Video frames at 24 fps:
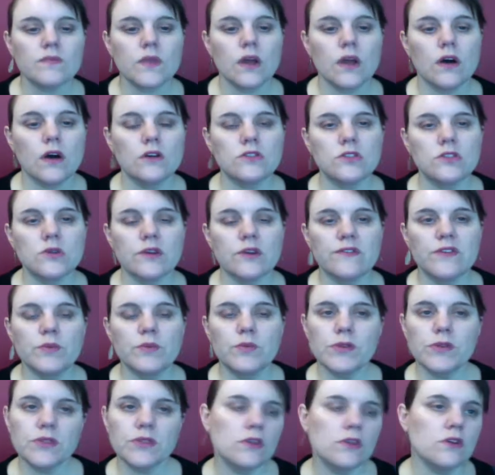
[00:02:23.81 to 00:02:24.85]
Also, if you
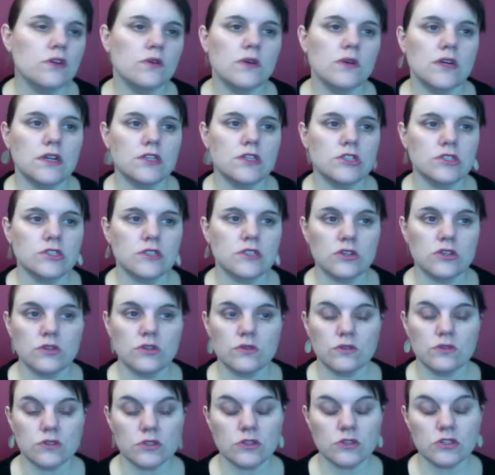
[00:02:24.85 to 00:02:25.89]
put the URL just in the
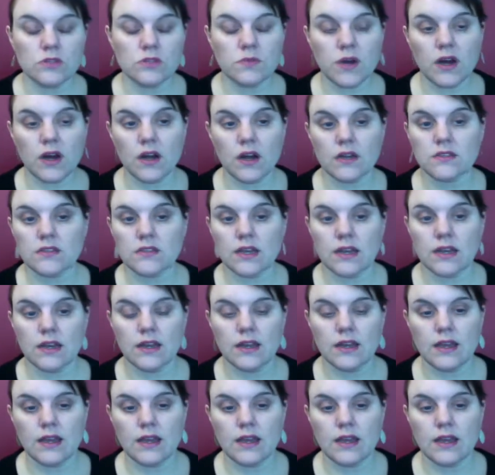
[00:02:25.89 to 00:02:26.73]
Google search box and